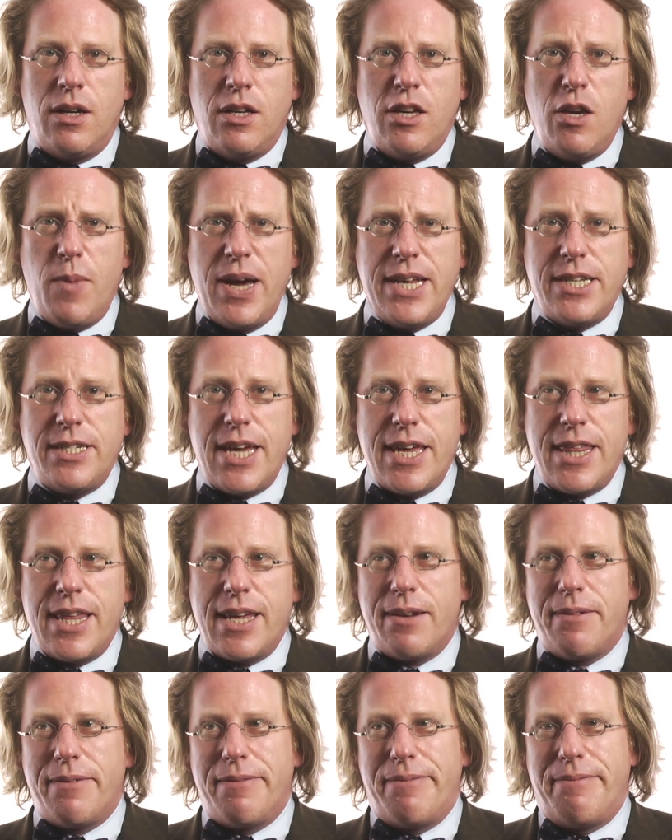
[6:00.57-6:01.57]
You might say
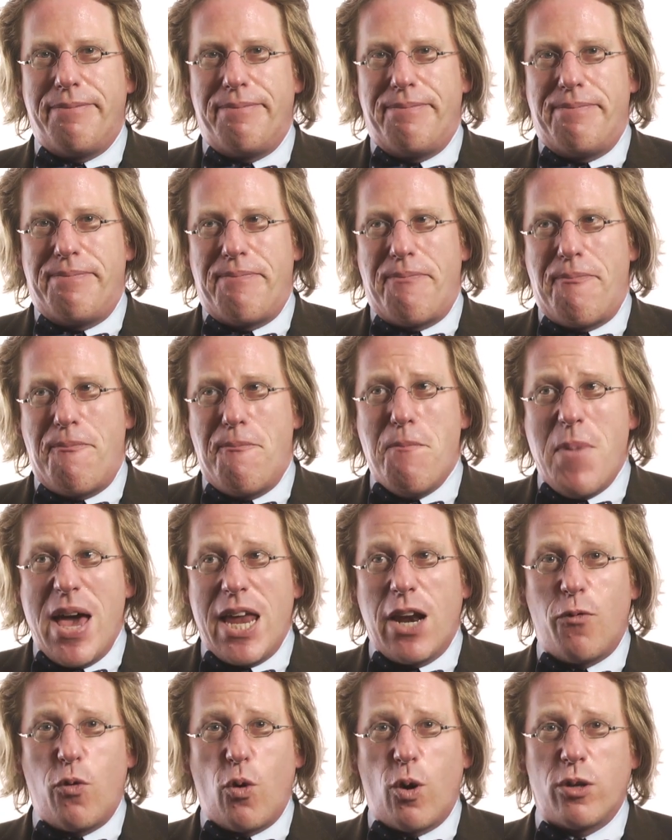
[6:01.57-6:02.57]
that
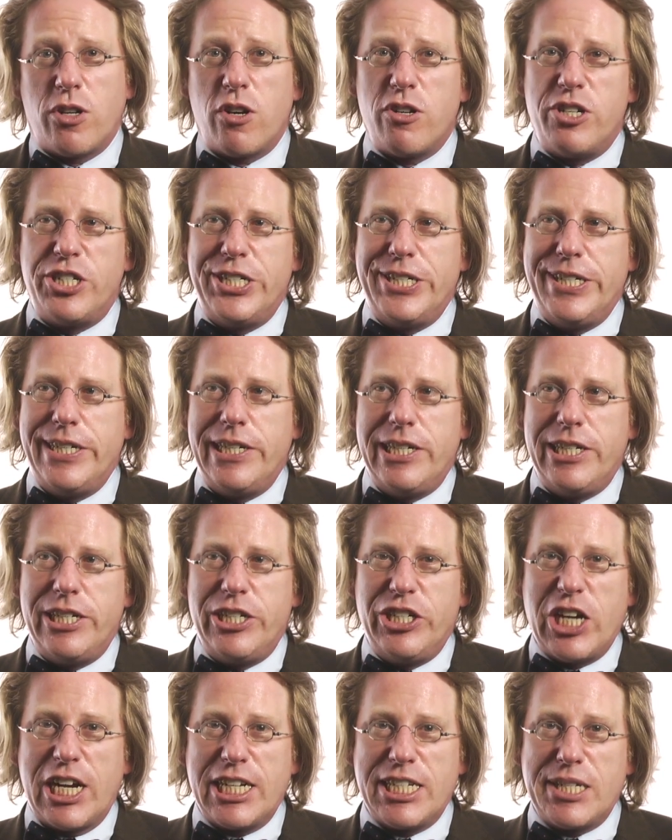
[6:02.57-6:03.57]
metaphors are
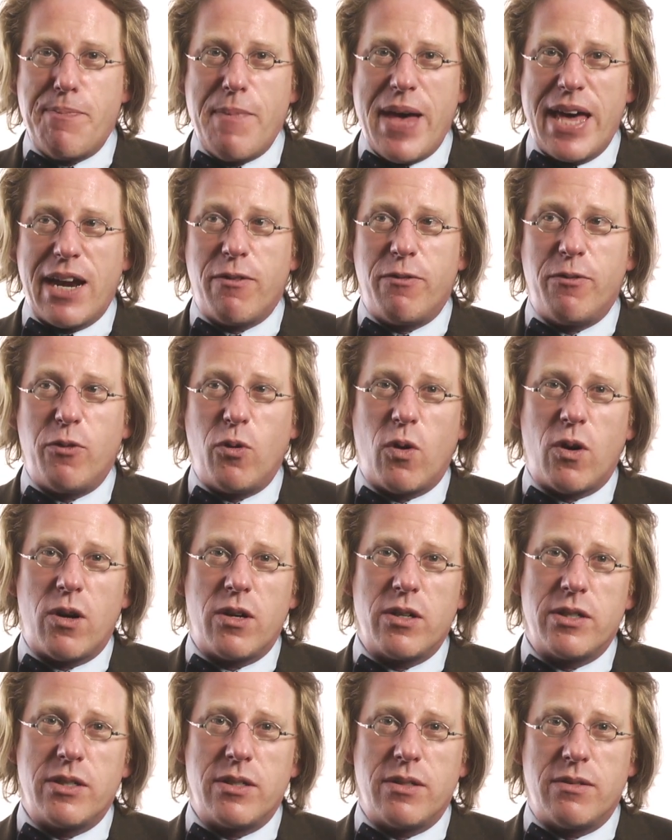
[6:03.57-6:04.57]
just
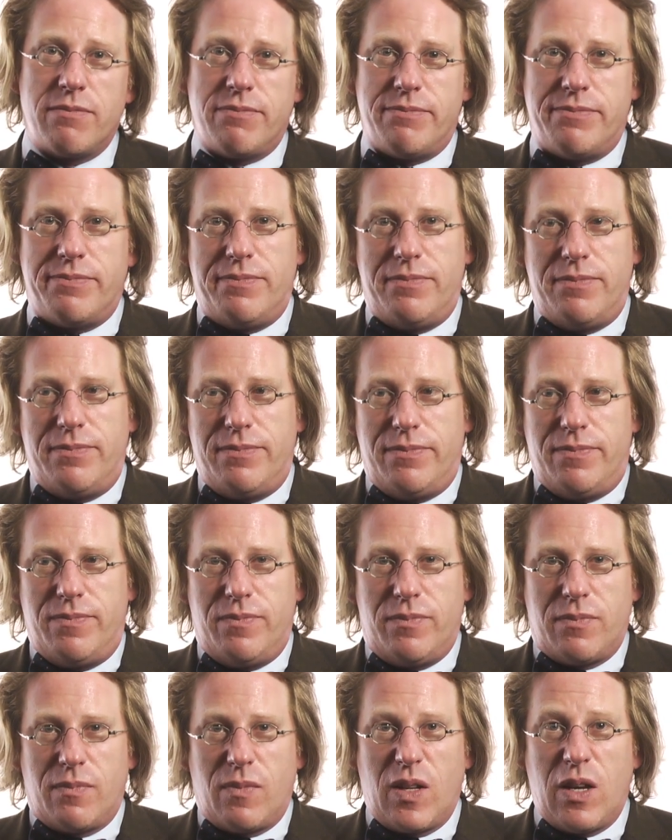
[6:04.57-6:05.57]
metaphors,
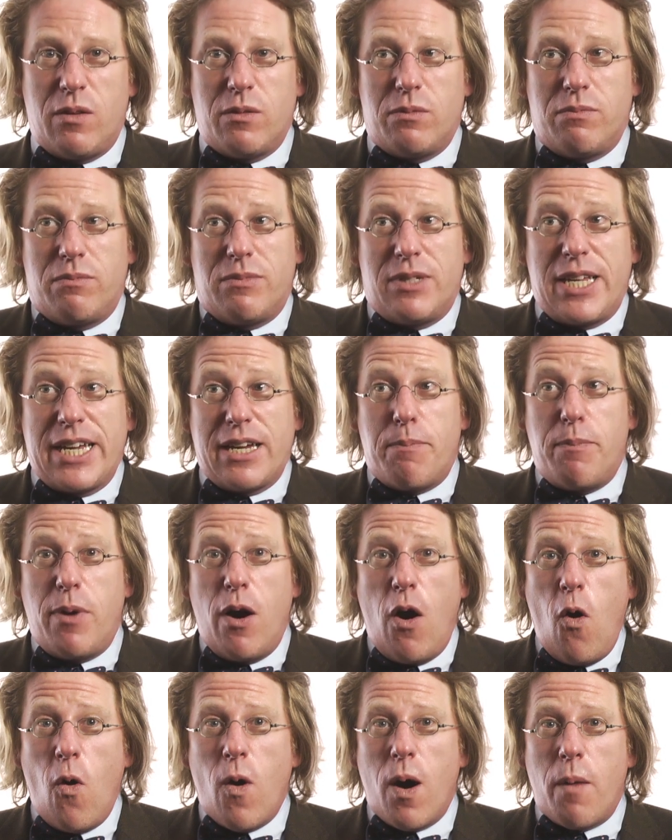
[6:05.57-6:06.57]
you know, like a
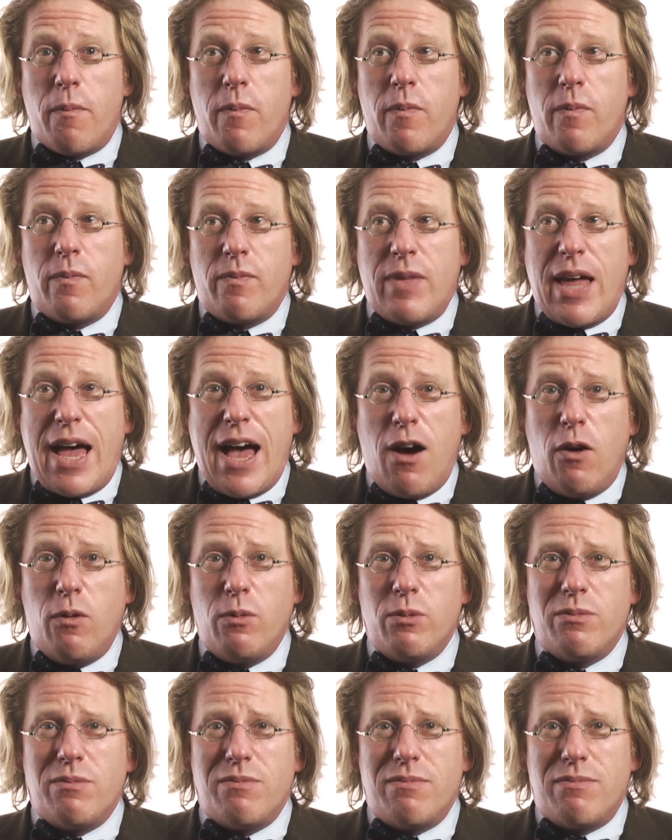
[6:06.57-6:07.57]
poem.
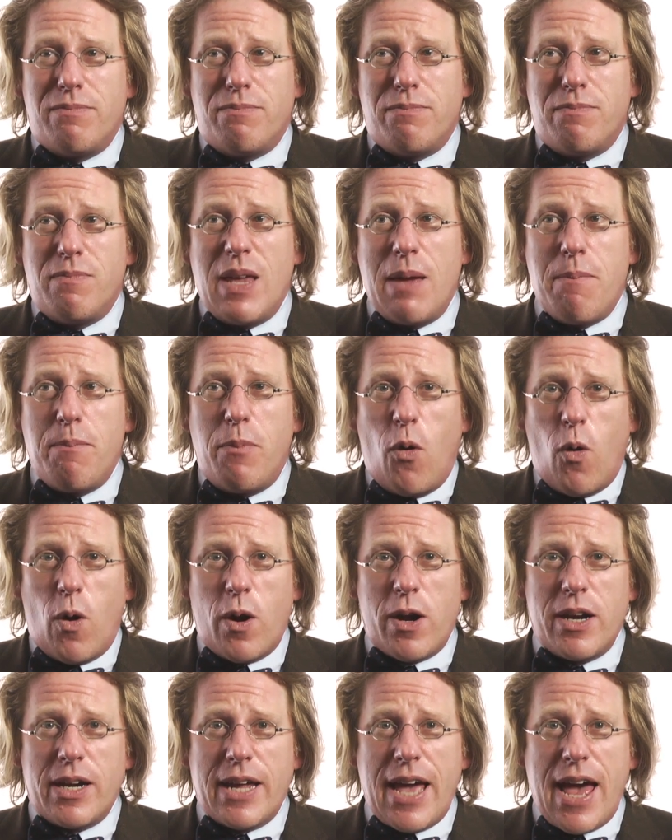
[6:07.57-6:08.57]
How
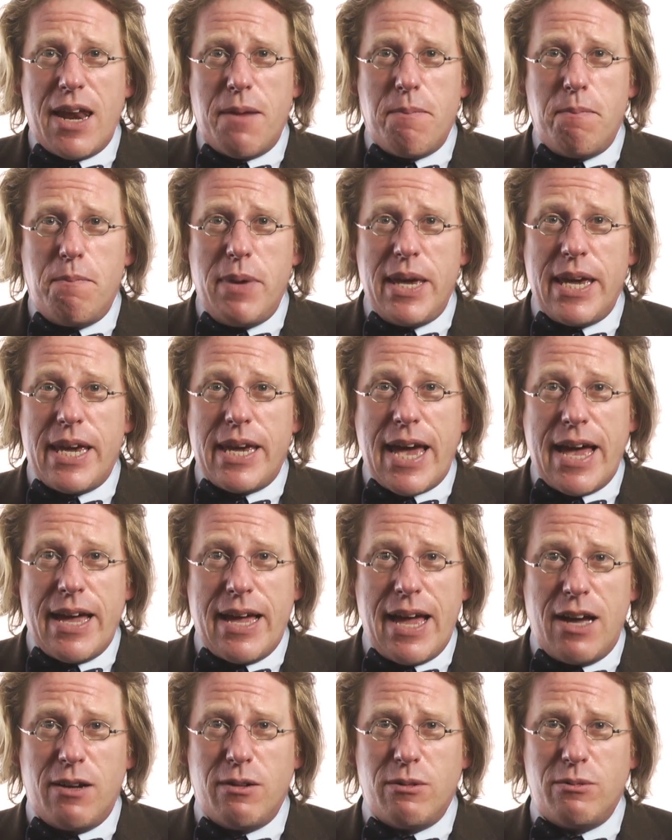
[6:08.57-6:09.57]
important can it be?
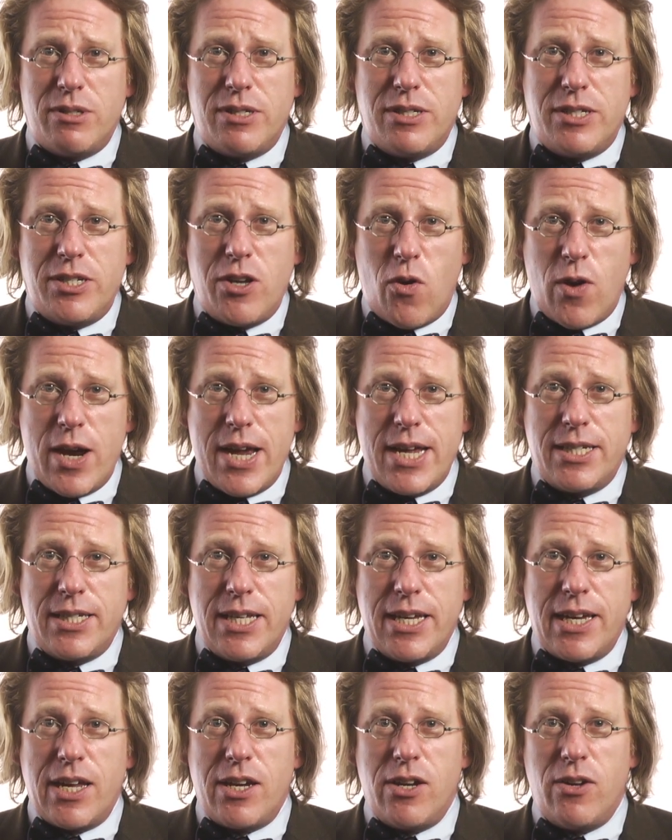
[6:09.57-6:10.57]
How
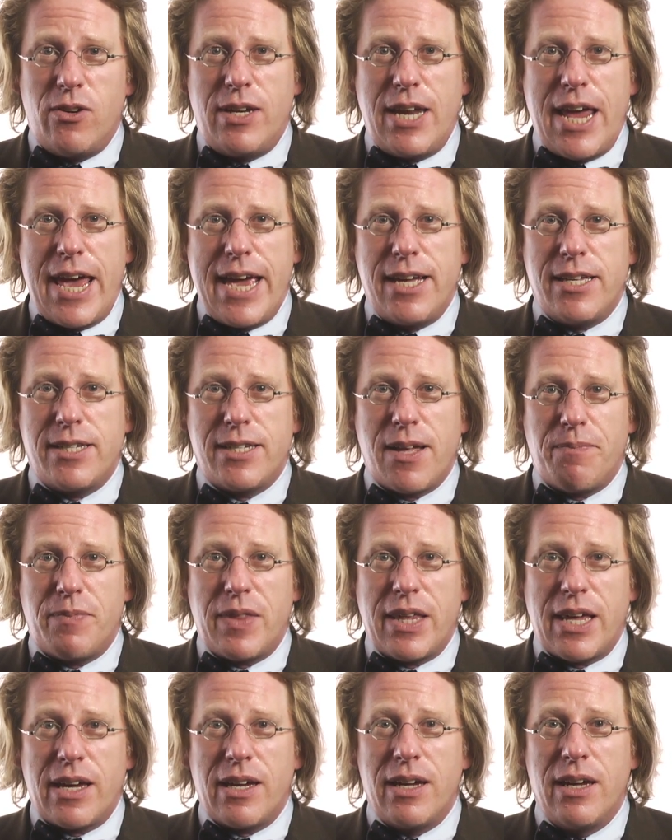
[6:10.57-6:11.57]
seriously can you take
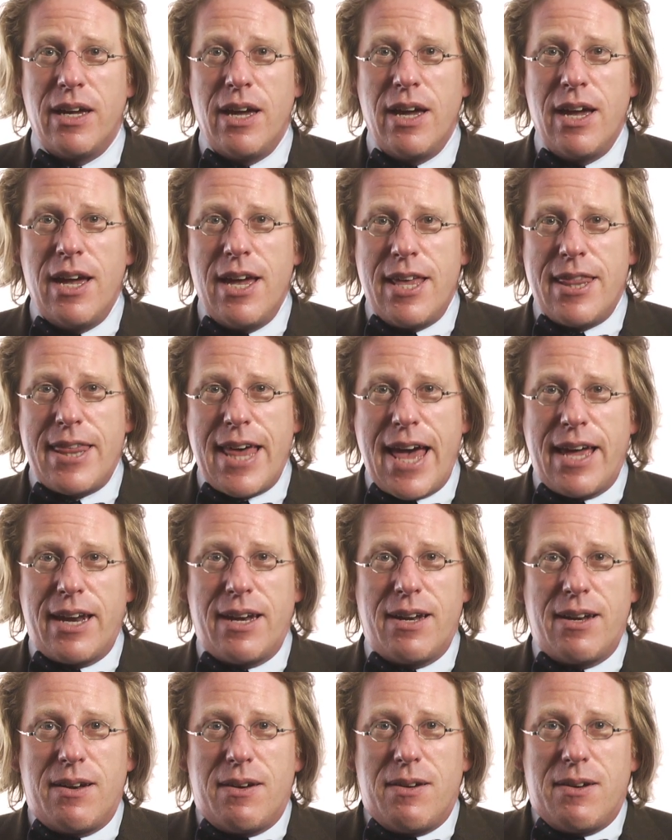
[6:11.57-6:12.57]
something
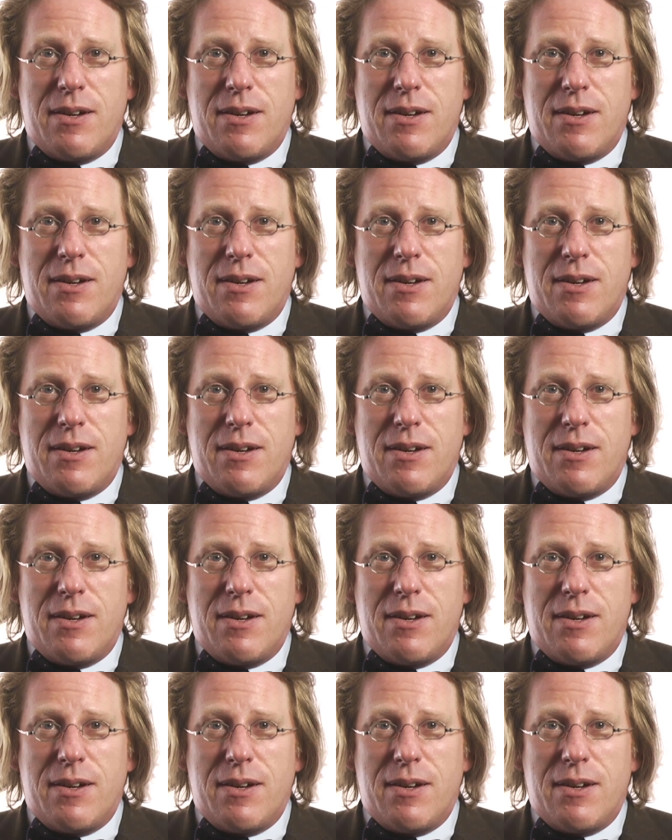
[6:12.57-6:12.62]
that